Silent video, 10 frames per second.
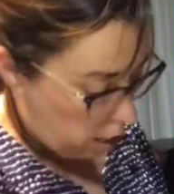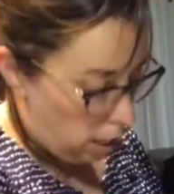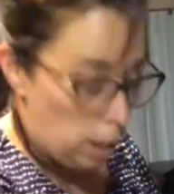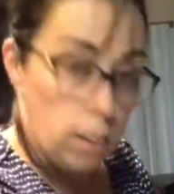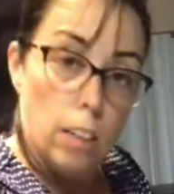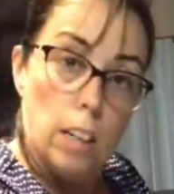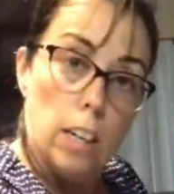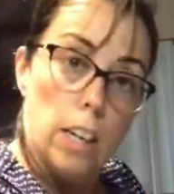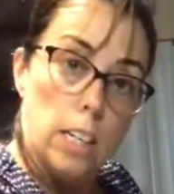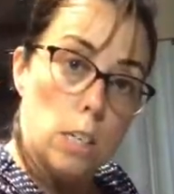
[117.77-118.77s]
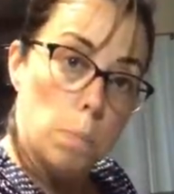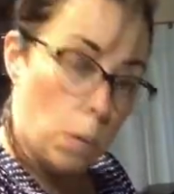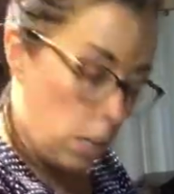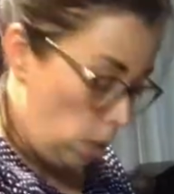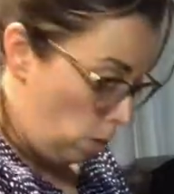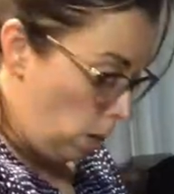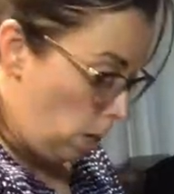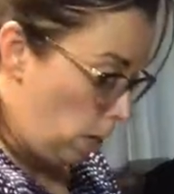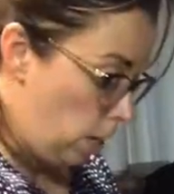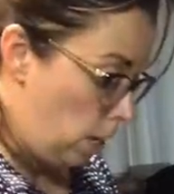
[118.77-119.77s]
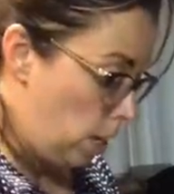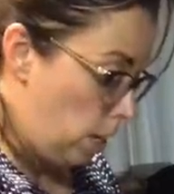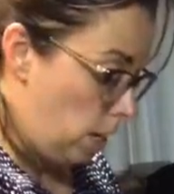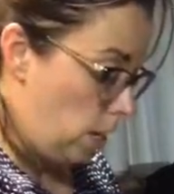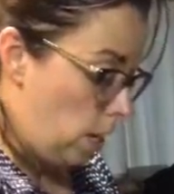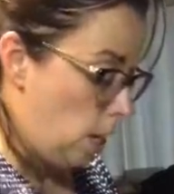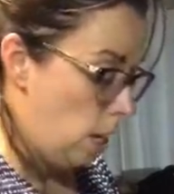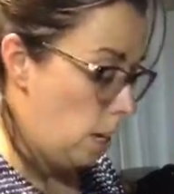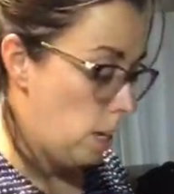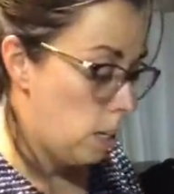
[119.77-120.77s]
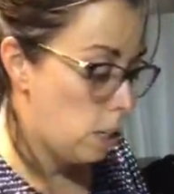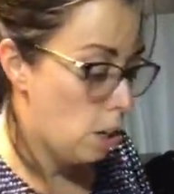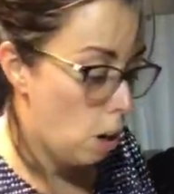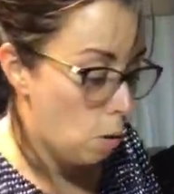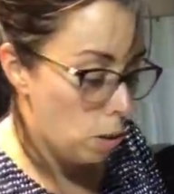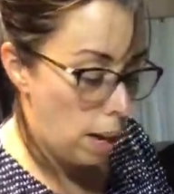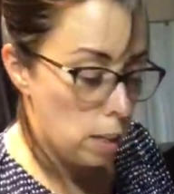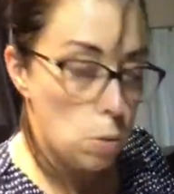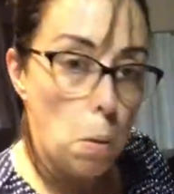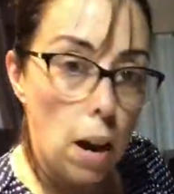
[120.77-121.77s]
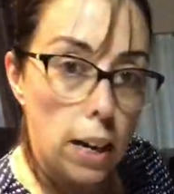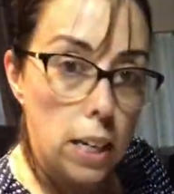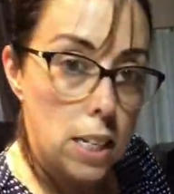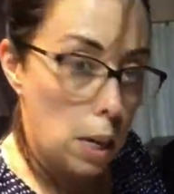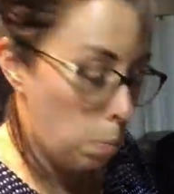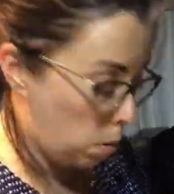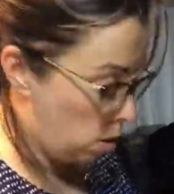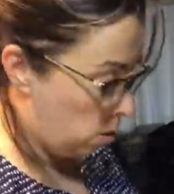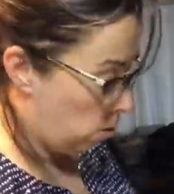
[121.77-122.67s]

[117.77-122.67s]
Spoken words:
Here, it's spring loaded. So that's why it's able to